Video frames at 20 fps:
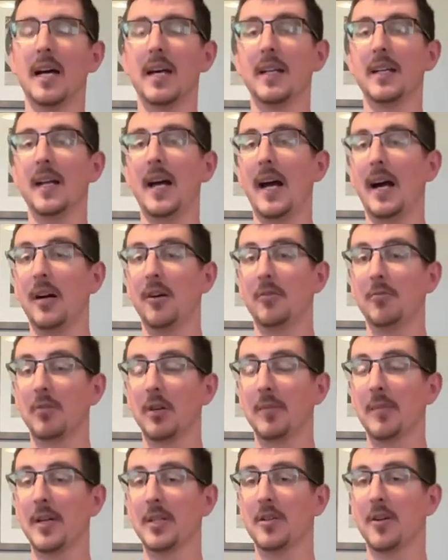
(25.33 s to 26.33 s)
Now, what
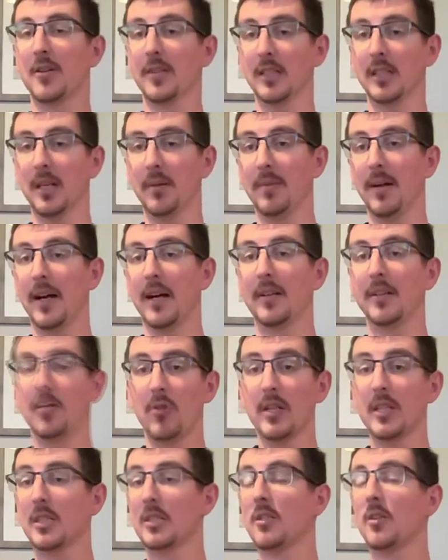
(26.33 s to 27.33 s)
am I talking about?
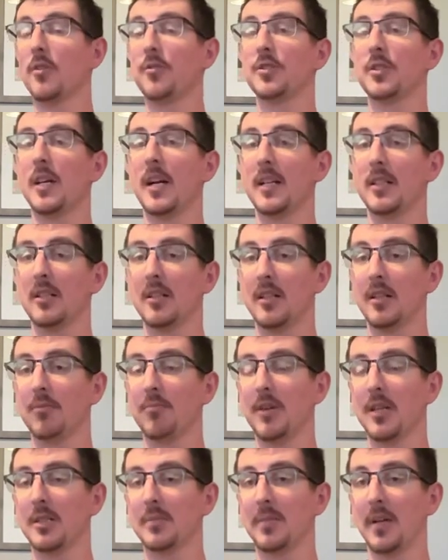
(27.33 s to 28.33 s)
What is an outside the
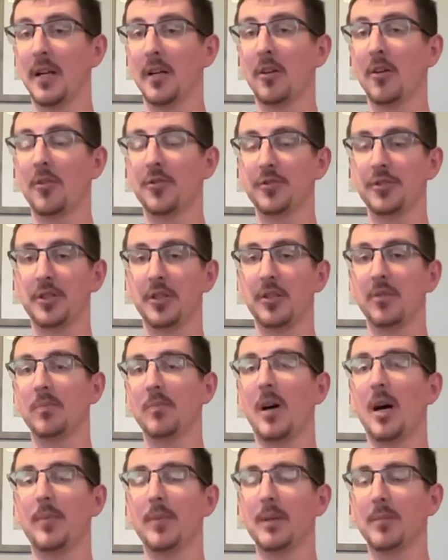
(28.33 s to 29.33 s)
waistband holster?
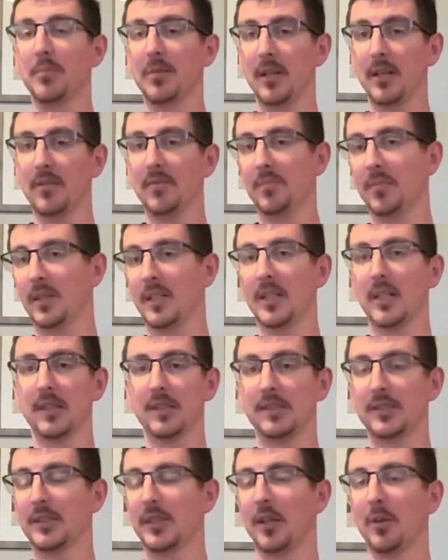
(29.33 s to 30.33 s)
I'll be brief
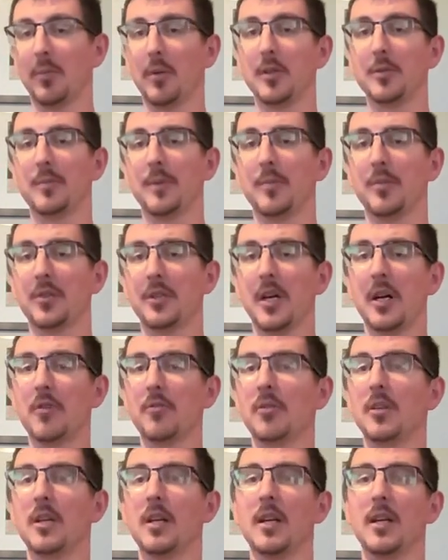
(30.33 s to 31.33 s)
because, you know, most people know.